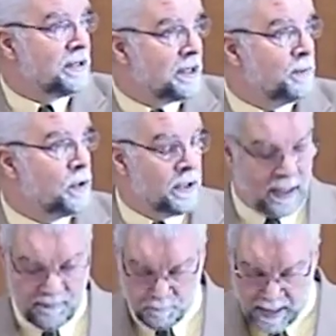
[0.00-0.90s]
community
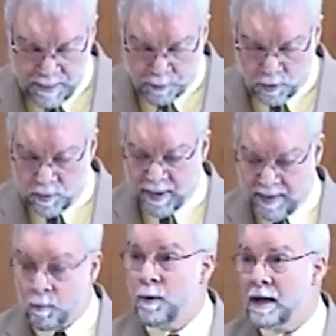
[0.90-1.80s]
of people
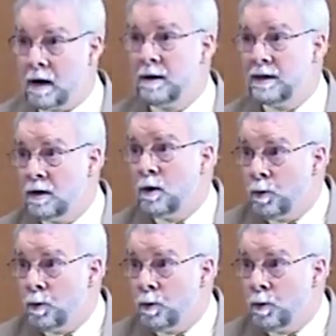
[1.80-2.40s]
that we are in